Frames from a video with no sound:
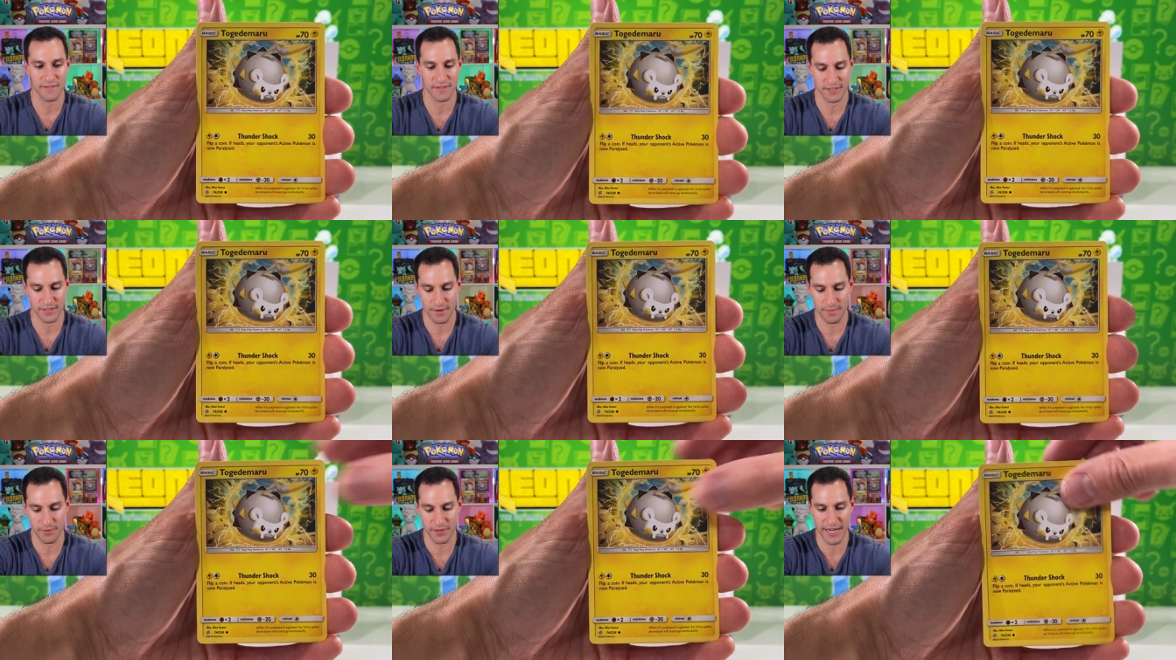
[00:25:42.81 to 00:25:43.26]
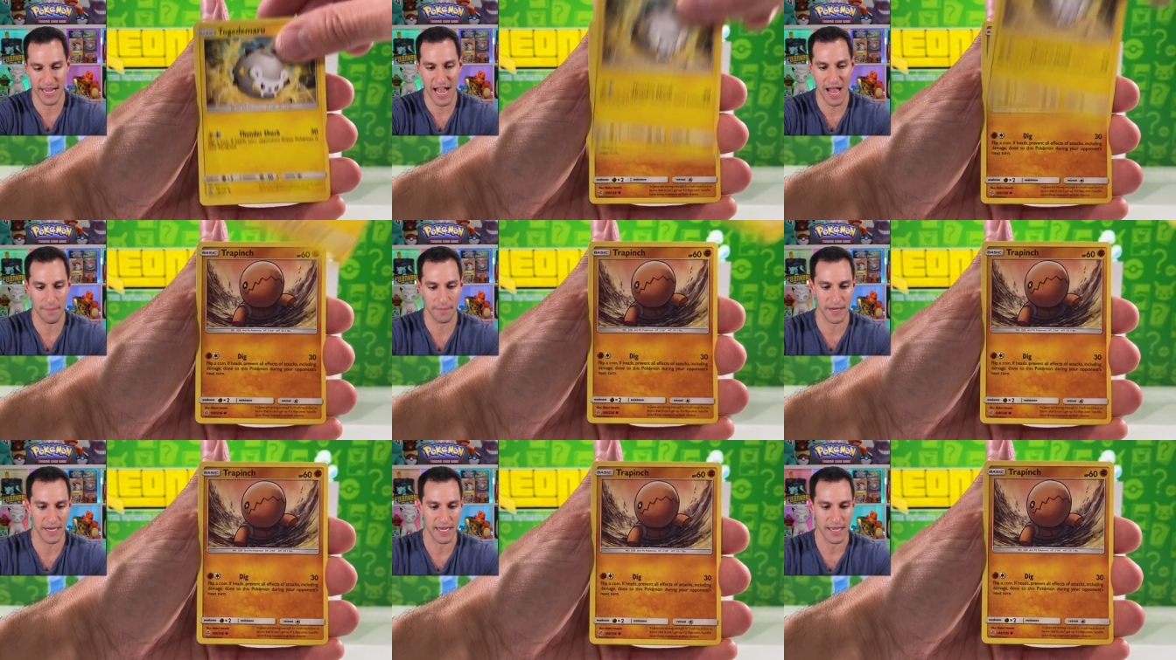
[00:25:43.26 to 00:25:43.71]
so I'm pretty
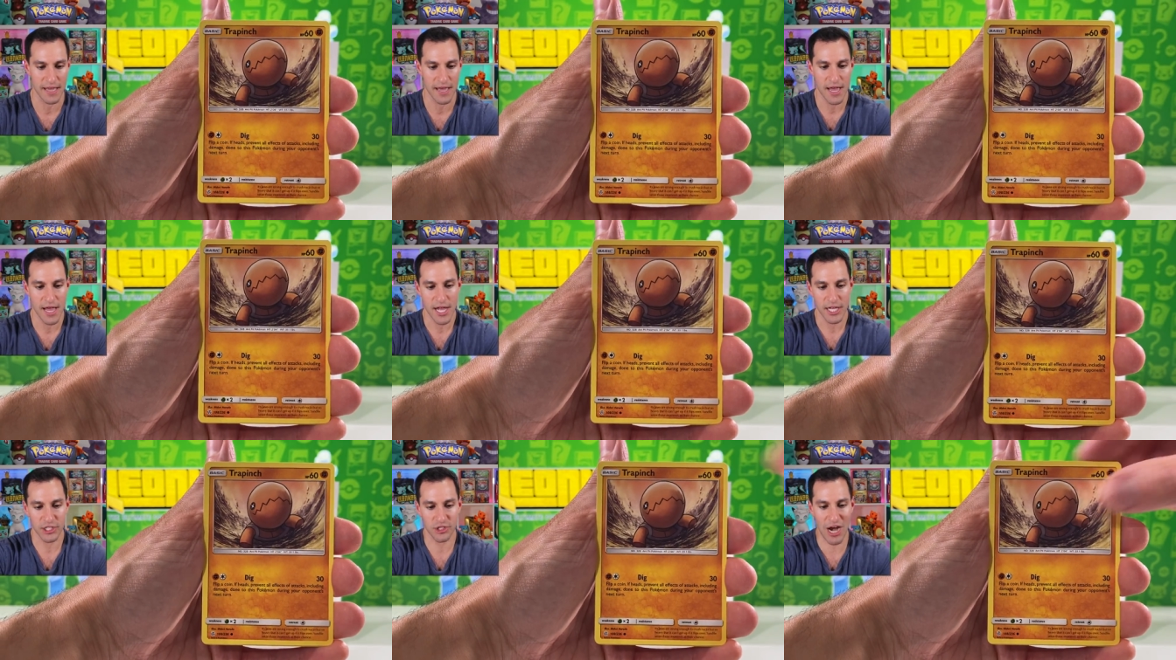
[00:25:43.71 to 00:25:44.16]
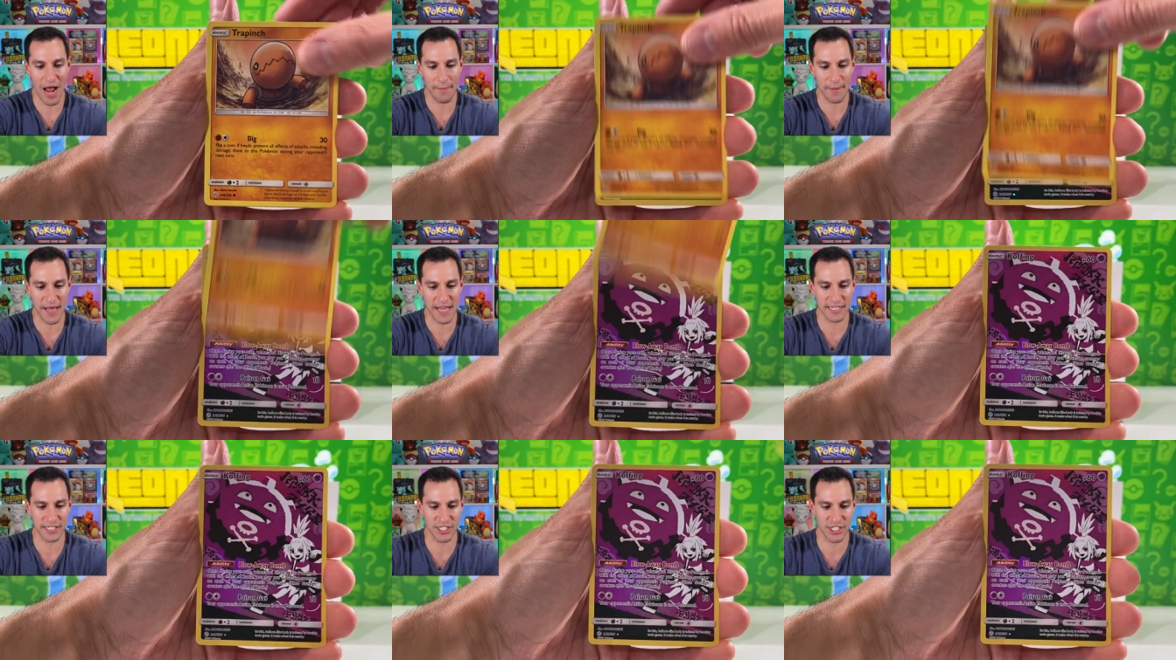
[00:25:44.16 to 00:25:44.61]
happy.
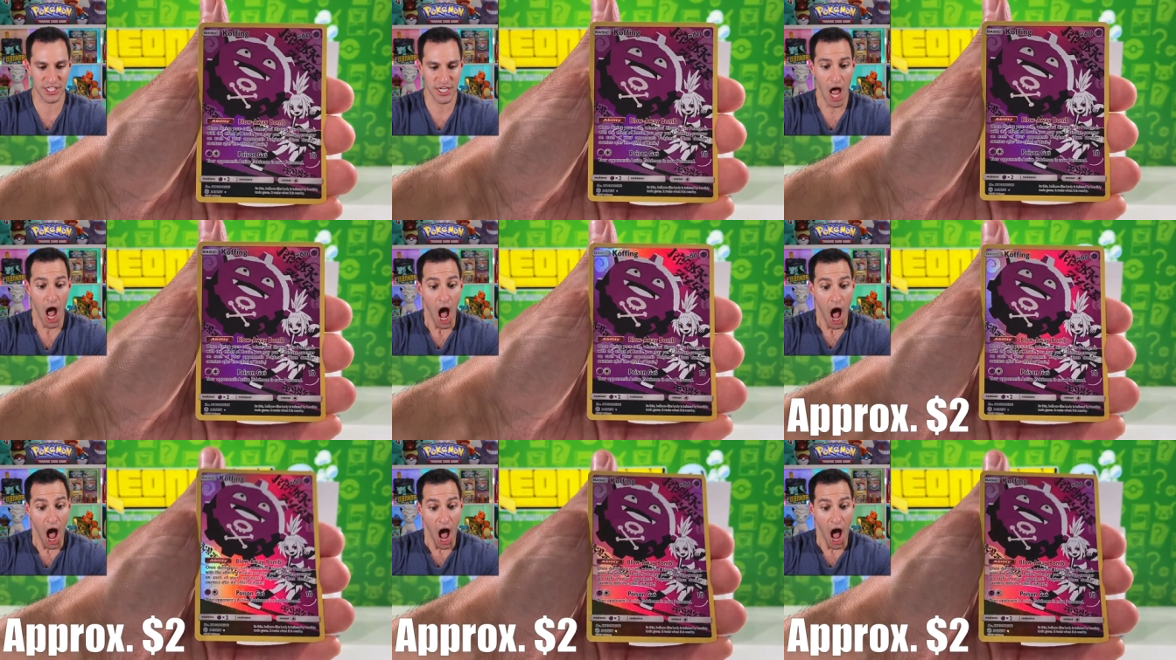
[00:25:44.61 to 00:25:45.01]
Trapinch!